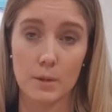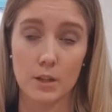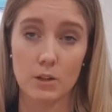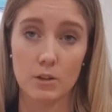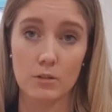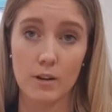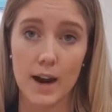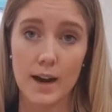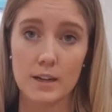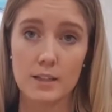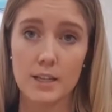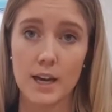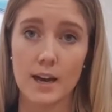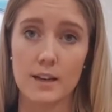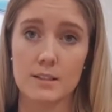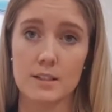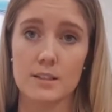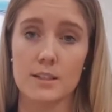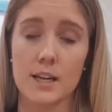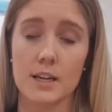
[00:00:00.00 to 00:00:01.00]
Law Act
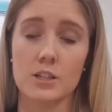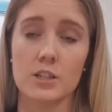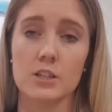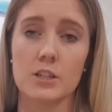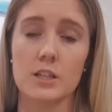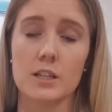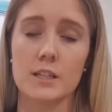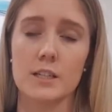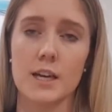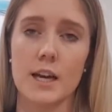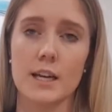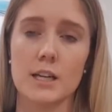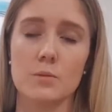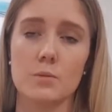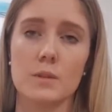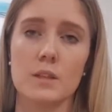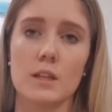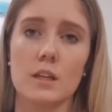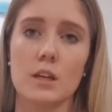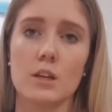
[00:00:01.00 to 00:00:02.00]
has a section contained
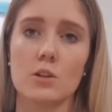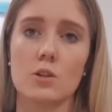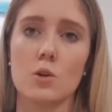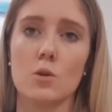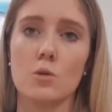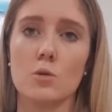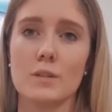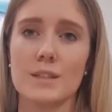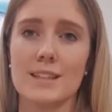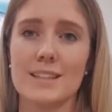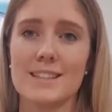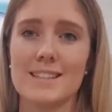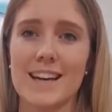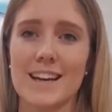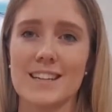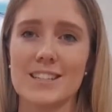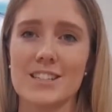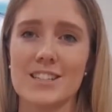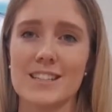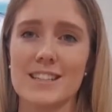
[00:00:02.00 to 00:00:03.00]
within it called
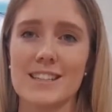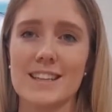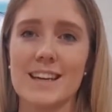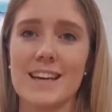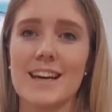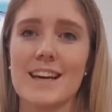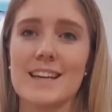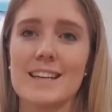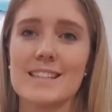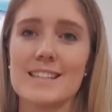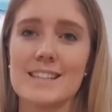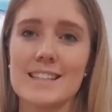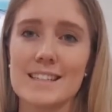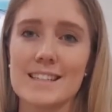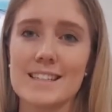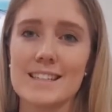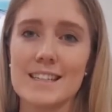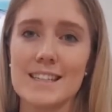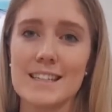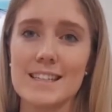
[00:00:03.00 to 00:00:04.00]
Section
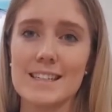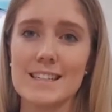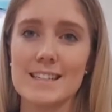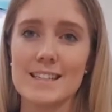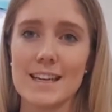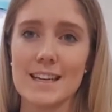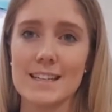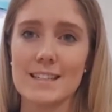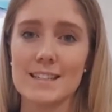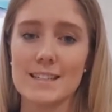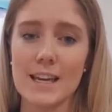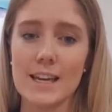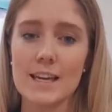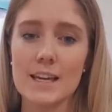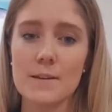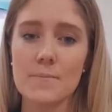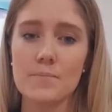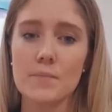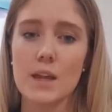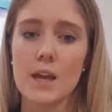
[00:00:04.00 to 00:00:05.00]
60cc.
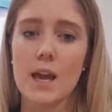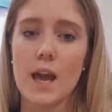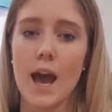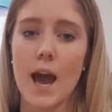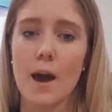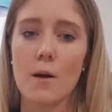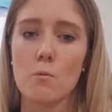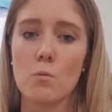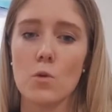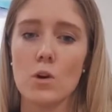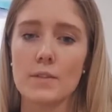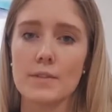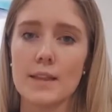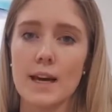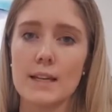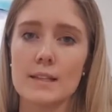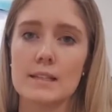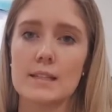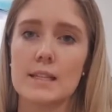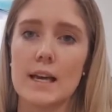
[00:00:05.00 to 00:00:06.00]
And what
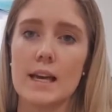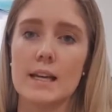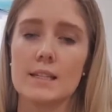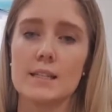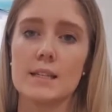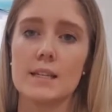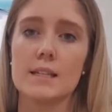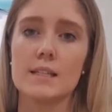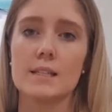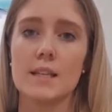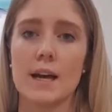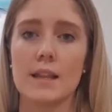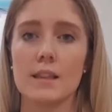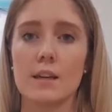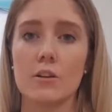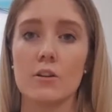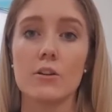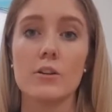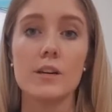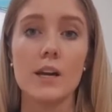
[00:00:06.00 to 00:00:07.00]
that says is that
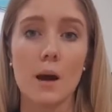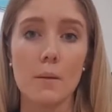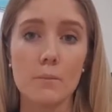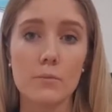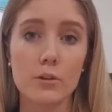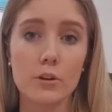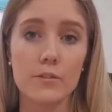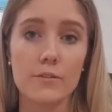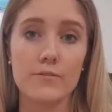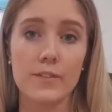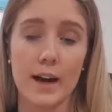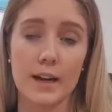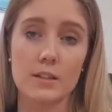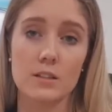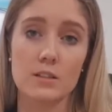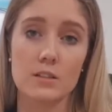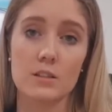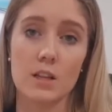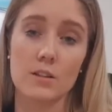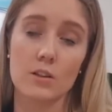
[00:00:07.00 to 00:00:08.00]
there are a number of
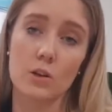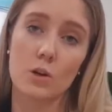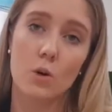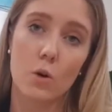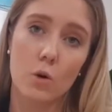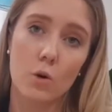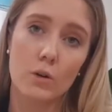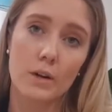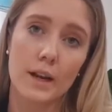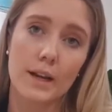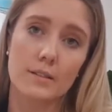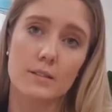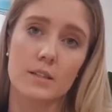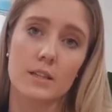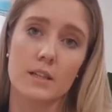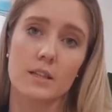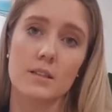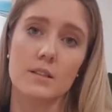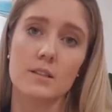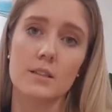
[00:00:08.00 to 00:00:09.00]
factors that the court needs to
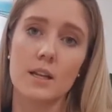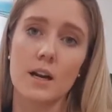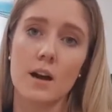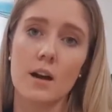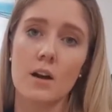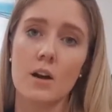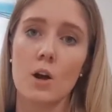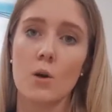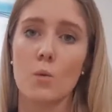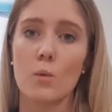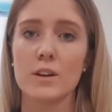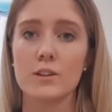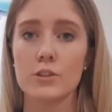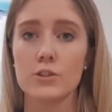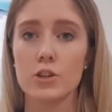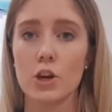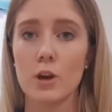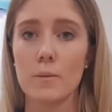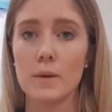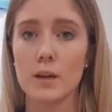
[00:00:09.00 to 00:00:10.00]
consider when
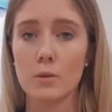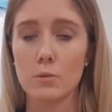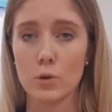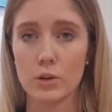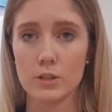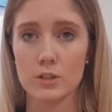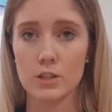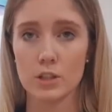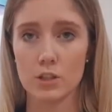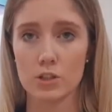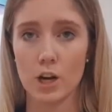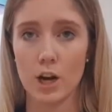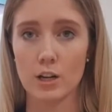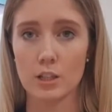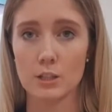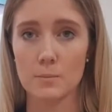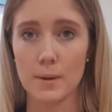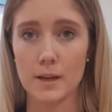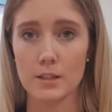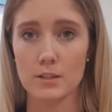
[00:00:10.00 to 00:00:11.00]
determining what's in a
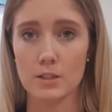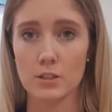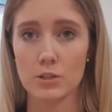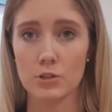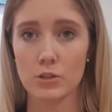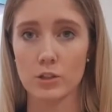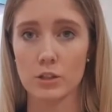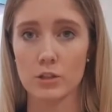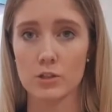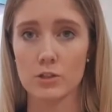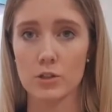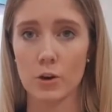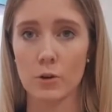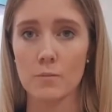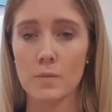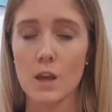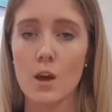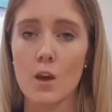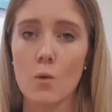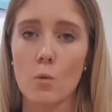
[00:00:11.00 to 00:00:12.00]
child's best interest. So
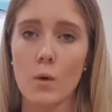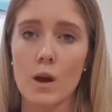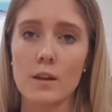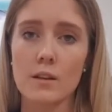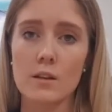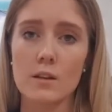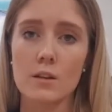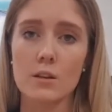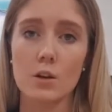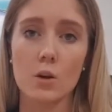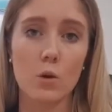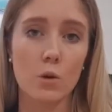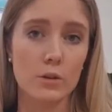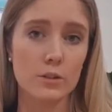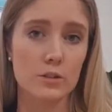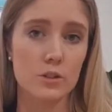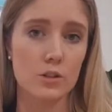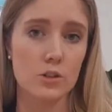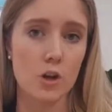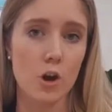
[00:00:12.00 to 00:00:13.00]
when the
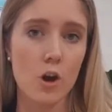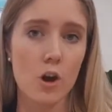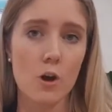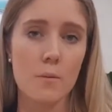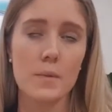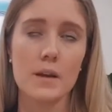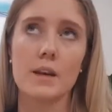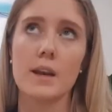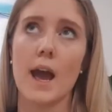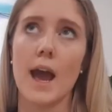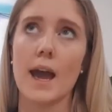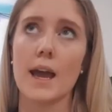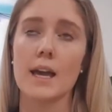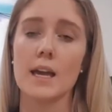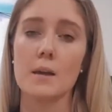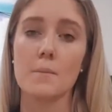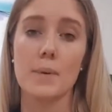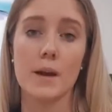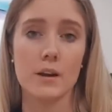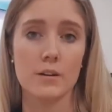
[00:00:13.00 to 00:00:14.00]
courts determine
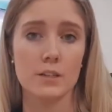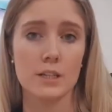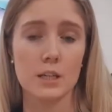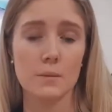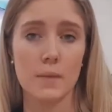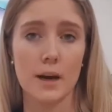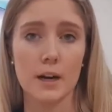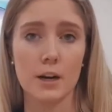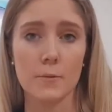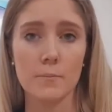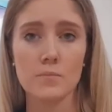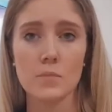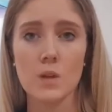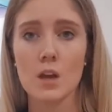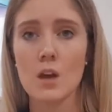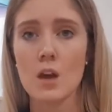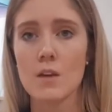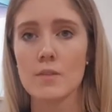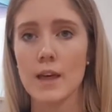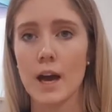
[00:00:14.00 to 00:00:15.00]
a parenting matter,
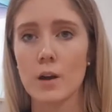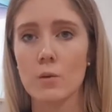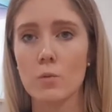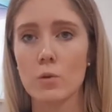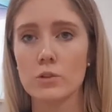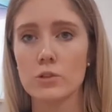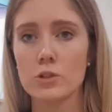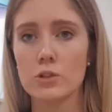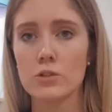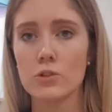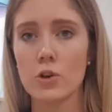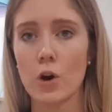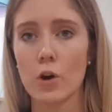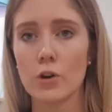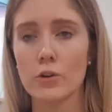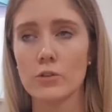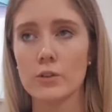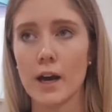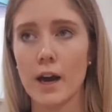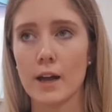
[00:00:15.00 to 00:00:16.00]
they want to know
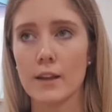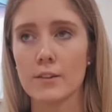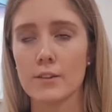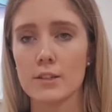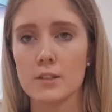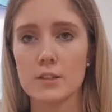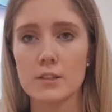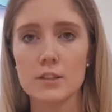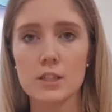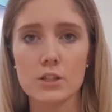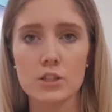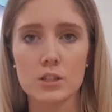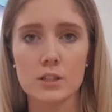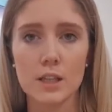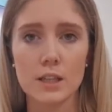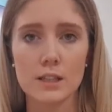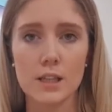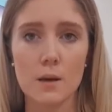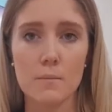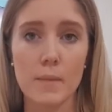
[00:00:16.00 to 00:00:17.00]
that the decision
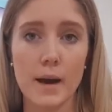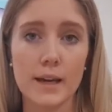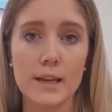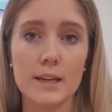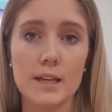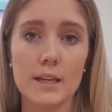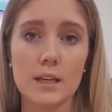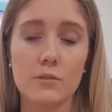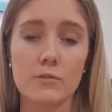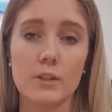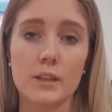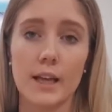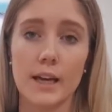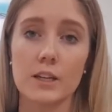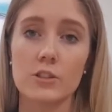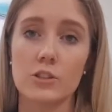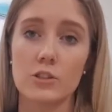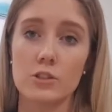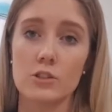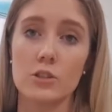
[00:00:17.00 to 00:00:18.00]
that they're making in
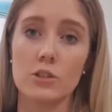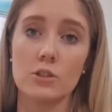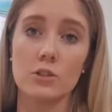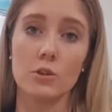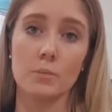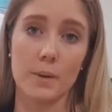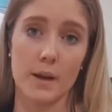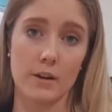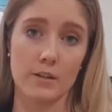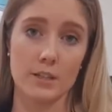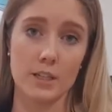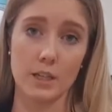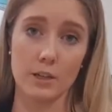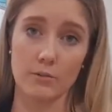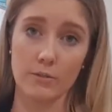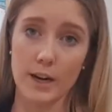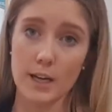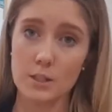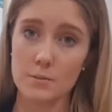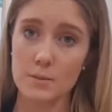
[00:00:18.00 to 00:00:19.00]
relation to your parenting
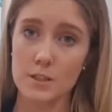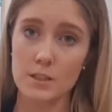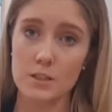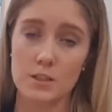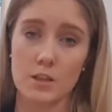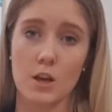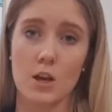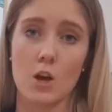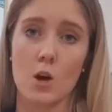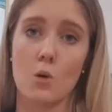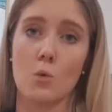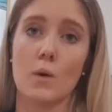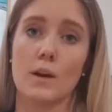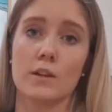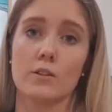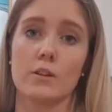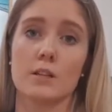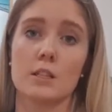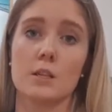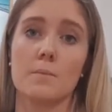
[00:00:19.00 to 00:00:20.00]
arrangements,
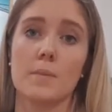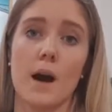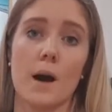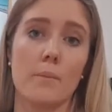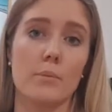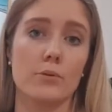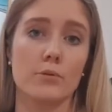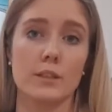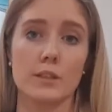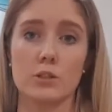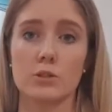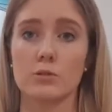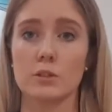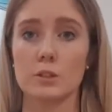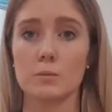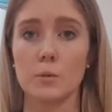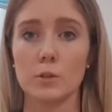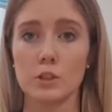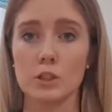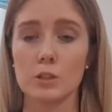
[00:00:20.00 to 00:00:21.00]
whether it's about parental
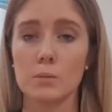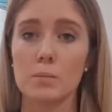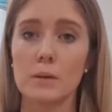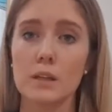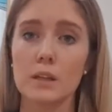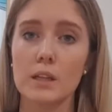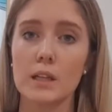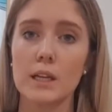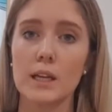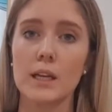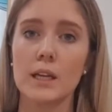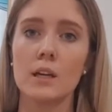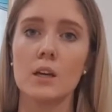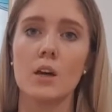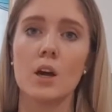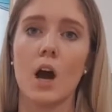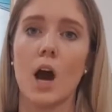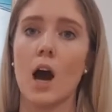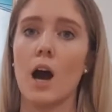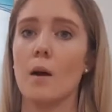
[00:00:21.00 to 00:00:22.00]
responsibility,
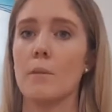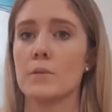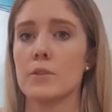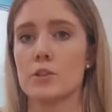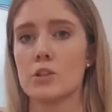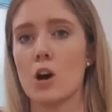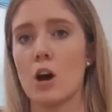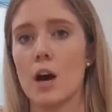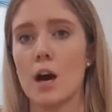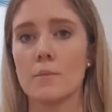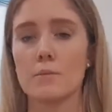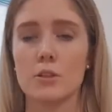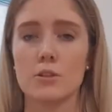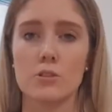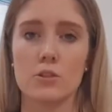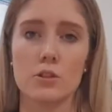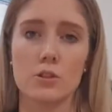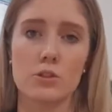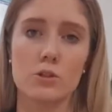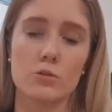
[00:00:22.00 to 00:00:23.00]
the time
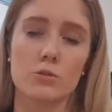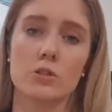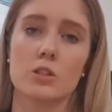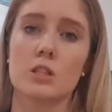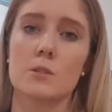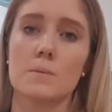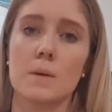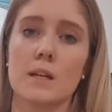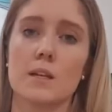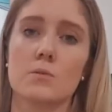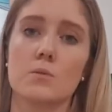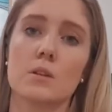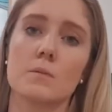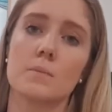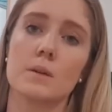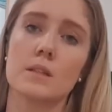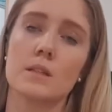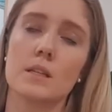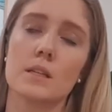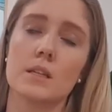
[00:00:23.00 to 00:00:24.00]
that the children spend with
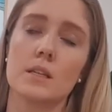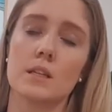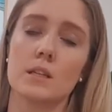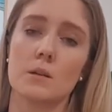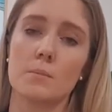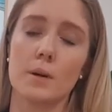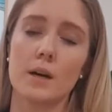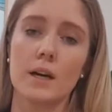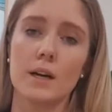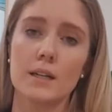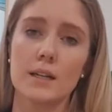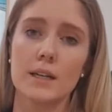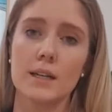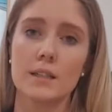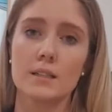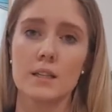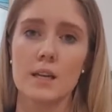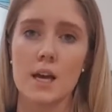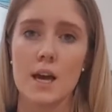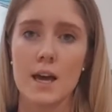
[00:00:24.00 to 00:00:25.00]
particular
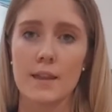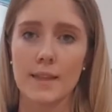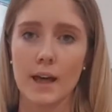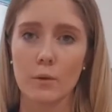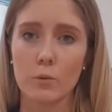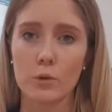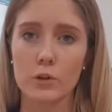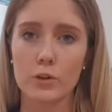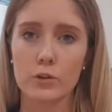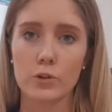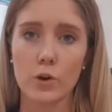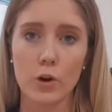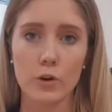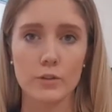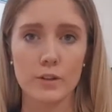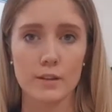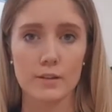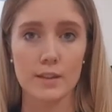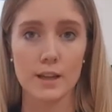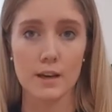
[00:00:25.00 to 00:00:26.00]
parties, they want to know
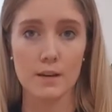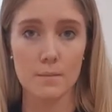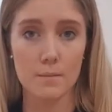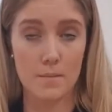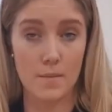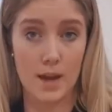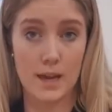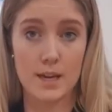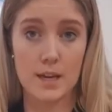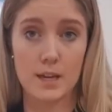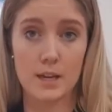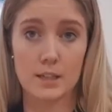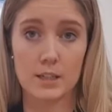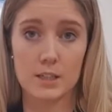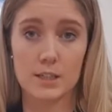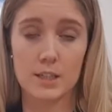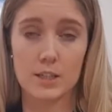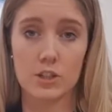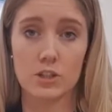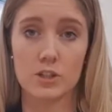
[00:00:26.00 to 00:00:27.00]
that they're making a
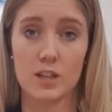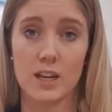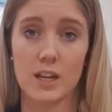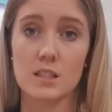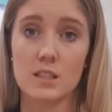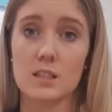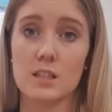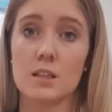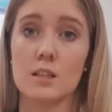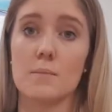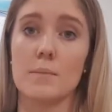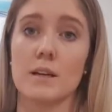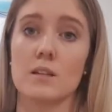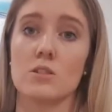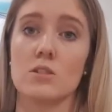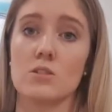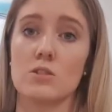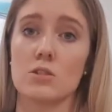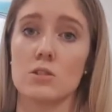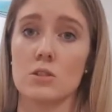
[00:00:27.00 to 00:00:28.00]
decision that is in the
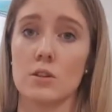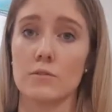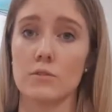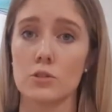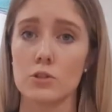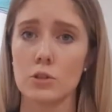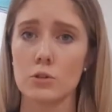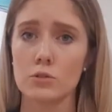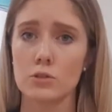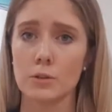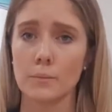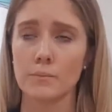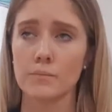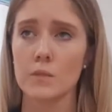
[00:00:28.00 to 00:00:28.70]
best interest of the children.